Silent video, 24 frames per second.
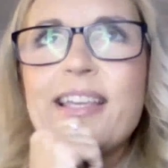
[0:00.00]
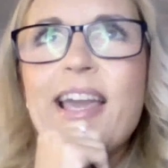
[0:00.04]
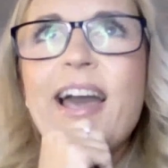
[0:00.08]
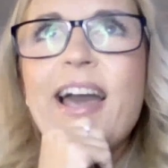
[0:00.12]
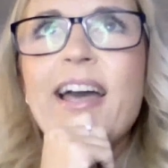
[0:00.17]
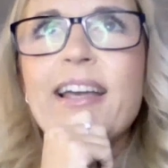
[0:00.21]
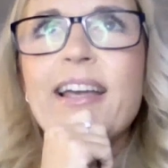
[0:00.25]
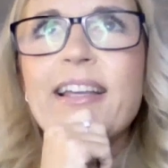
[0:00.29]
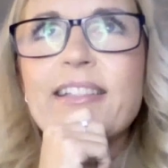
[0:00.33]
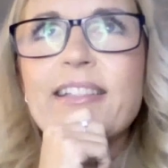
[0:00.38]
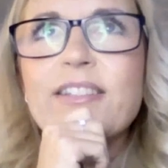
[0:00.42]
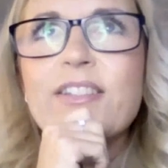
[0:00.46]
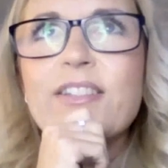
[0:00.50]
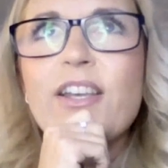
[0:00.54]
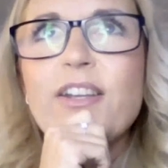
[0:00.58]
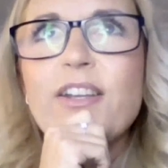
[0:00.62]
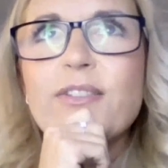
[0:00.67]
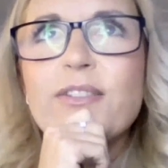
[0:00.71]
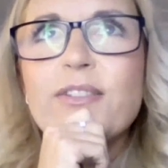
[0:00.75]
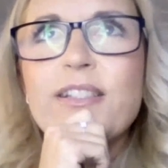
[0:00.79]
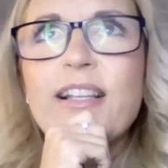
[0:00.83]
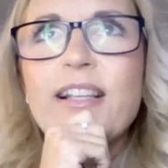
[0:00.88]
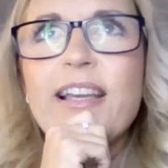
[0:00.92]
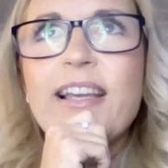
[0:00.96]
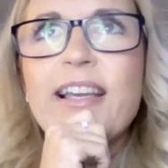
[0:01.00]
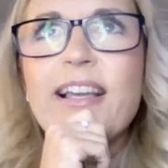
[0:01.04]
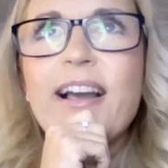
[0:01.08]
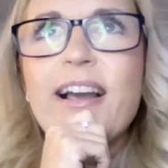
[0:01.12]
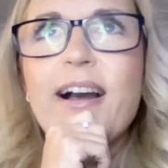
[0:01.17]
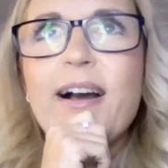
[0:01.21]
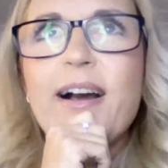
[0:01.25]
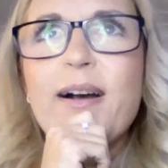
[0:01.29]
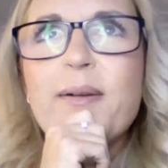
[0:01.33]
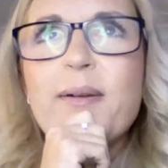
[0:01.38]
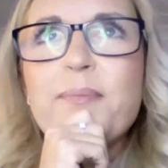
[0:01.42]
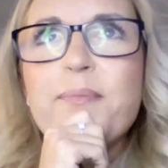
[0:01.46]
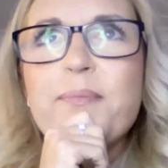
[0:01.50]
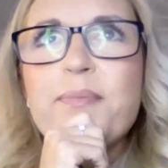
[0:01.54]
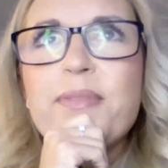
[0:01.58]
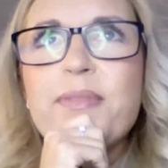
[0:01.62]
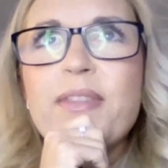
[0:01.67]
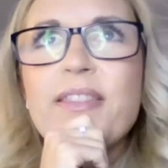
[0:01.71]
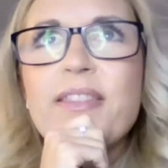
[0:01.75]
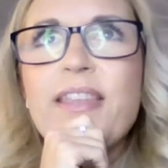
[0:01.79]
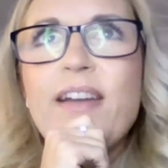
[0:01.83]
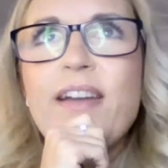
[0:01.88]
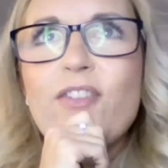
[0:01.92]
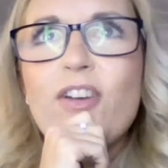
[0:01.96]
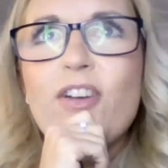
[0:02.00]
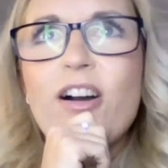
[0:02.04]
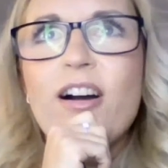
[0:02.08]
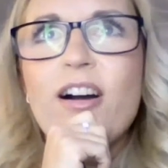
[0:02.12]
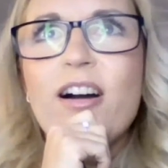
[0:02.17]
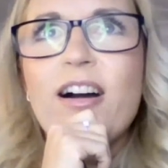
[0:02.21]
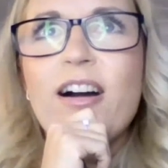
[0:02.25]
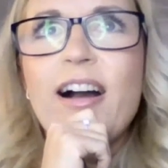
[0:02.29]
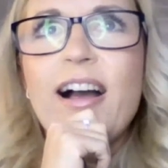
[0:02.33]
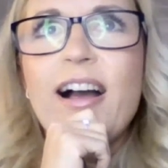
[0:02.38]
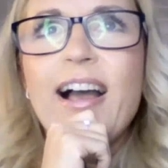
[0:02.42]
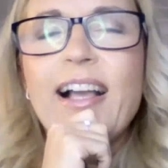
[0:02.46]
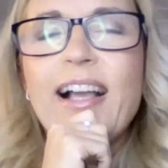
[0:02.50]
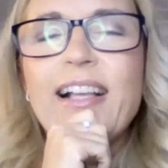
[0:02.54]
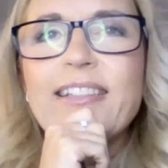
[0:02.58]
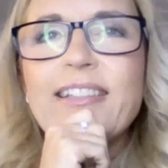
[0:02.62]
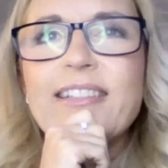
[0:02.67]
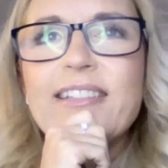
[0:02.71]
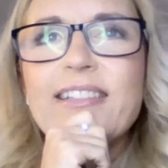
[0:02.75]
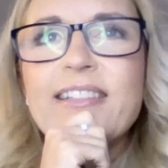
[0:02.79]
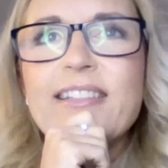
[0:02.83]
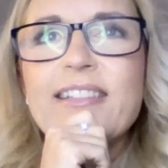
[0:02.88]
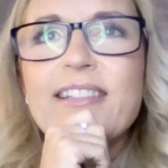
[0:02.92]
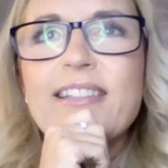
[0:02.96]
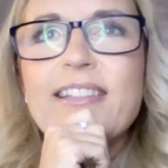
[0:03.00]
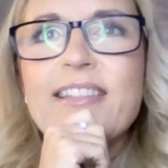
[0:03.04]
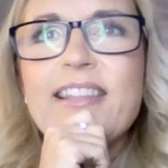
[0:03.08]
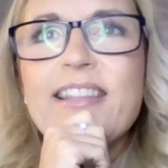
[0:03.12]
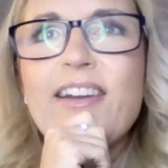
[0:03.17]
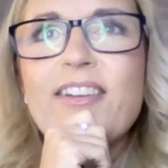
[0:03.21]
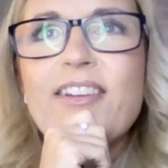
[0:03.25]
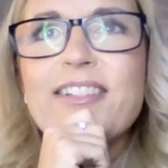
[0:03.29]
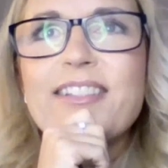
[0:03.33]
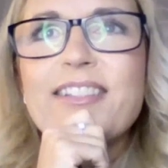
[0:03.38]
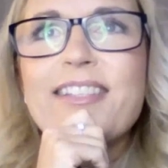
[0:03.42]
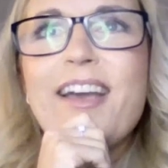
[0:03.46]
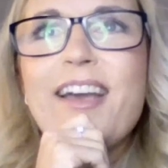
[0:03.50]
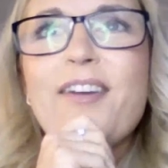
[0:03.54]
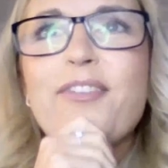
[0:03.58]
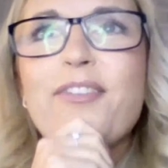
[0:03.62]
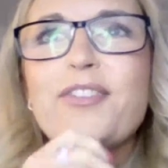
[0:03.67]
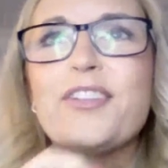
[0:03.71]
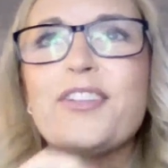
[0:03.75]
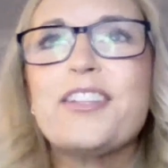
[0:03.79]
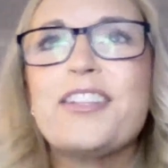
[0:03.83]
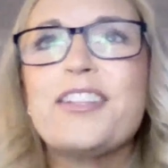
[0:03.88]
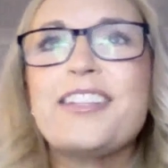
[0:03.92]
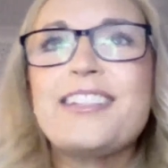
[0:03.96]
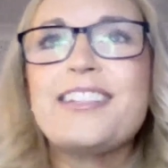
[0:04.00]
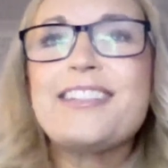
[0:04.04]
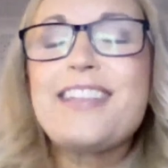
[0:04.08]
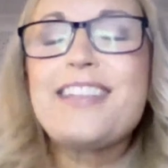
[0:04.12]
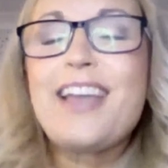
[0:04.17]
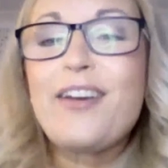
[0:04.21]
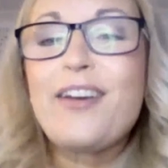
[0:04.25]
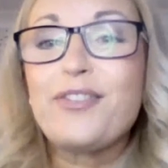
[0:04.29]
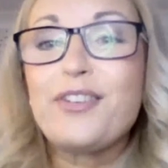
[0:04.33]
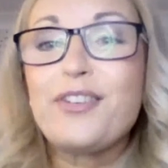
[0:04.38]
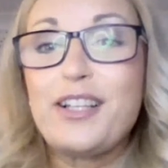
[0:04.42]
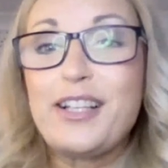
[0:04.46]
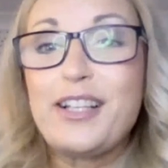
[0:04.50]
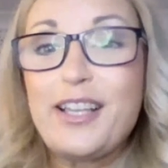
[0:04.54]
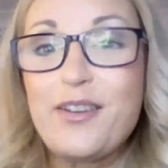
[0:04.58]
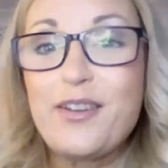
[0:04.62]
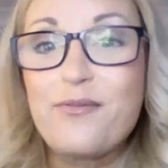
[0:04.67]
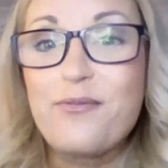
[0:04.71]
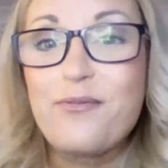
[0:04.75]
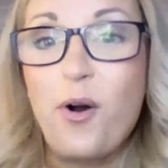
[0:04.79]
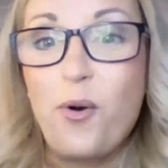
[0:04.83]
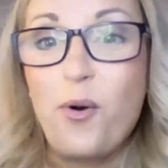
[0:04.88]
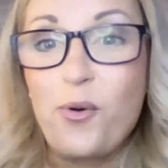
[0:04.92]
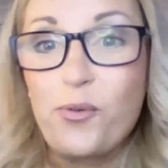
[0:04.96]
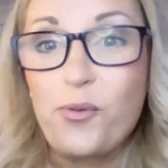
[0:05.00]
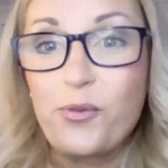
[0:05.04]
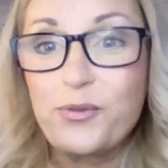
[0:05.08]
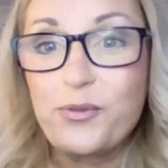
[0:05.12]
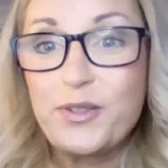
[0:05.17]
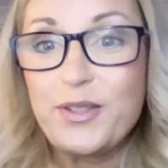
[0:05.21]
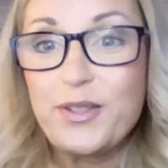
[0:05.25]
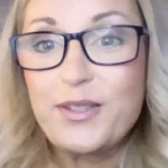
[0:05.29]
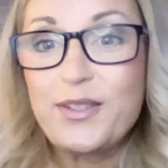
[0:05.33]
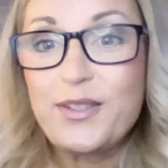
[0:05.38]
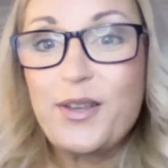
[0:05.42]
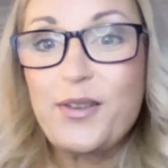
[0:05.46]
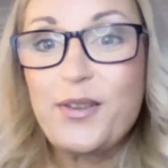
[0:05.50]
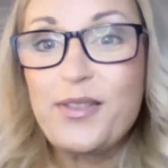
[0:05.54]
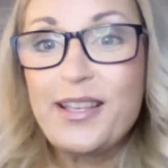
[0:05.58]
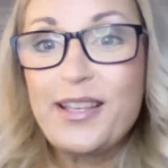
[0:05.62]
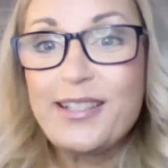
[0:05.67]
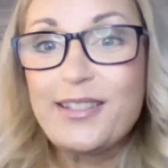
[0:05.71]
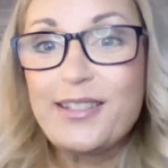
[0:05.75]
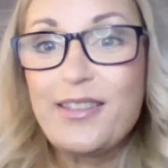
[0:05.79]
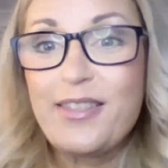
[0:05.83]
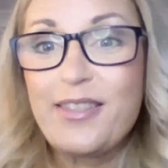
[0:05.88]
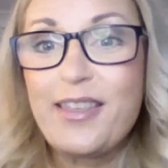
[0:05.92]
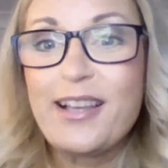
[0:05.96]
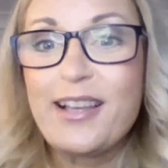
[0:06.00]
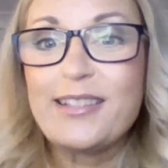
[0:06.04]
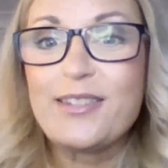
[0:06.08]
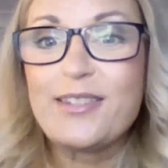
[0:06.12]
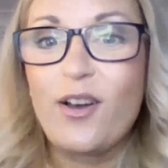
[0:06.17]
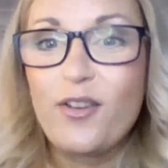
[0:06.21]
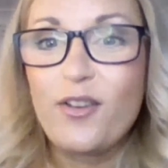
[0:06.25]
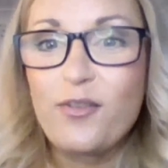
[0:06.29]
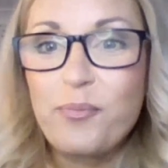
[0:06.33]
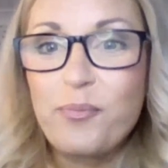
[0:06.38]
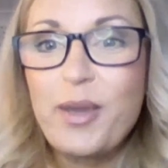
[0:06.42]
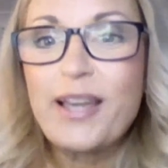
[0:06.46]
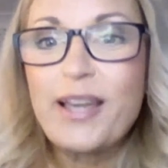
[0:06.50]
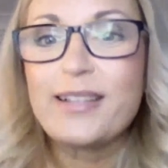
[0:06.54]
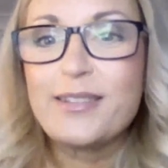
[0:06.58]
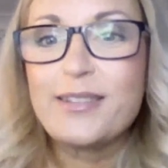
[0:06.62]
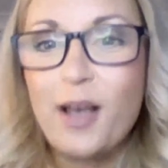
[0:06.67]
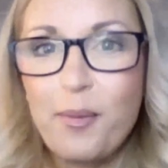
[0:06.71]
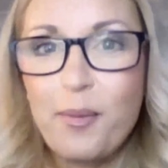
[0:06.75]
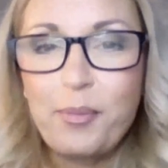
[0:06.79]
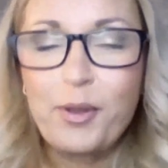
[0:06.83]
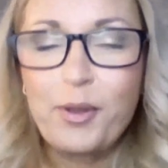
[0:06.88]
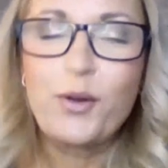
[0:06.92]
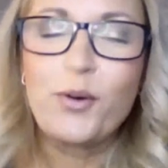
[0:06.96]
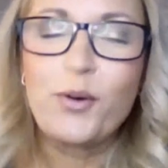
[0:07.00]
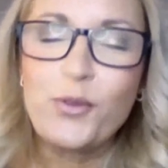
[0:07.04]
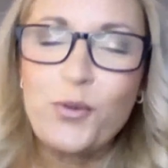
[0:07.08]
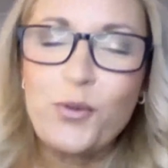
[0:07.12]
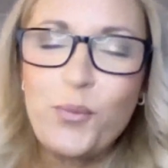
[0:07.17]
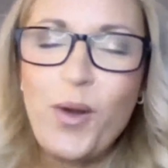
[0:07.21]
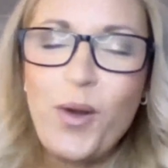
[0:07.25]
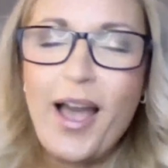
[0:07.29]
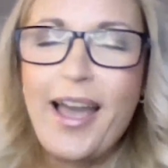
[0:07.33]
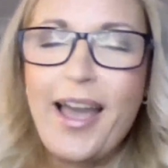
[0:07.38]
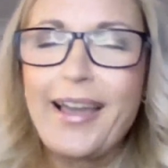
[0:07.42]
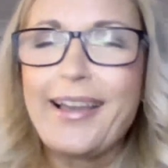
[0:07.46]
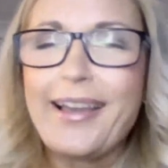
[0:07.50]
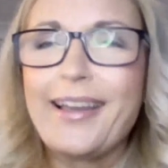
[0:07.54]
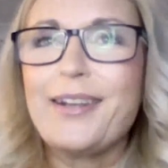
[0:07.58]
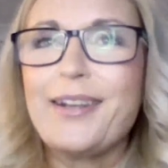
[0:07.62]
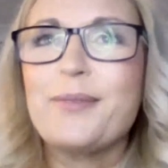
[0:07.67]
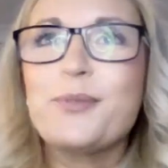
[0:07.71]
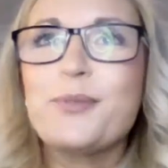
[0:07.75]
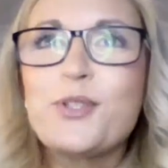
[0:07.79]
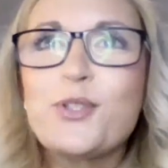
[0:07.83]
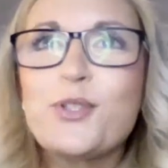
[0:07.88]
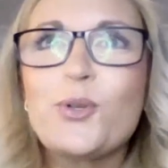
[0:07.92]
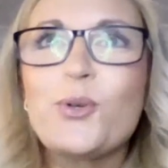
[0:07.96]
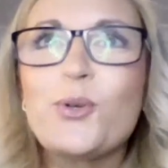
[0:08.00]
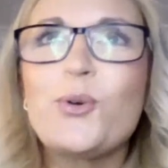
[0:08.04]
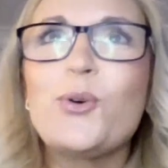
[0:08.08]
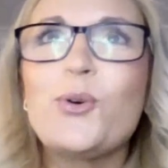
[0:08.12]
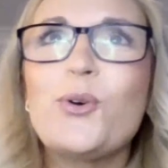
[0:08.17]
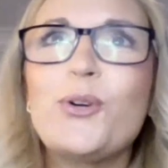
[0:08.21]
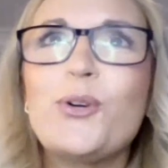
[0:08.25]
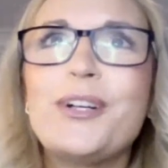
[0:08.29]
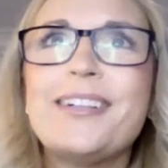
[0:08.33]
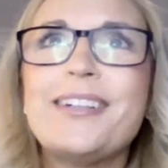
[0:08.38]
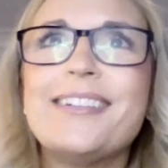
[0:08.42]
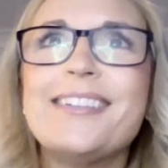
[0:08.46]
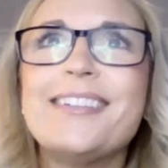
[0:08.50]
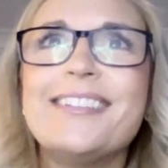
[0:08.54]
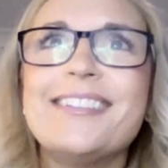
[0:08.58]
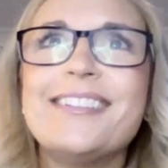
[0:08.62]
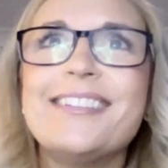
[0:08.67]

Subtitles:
Yeah, totally. There are, and this definitely evolves. So these are things that I've picked up along the way, and I'm sure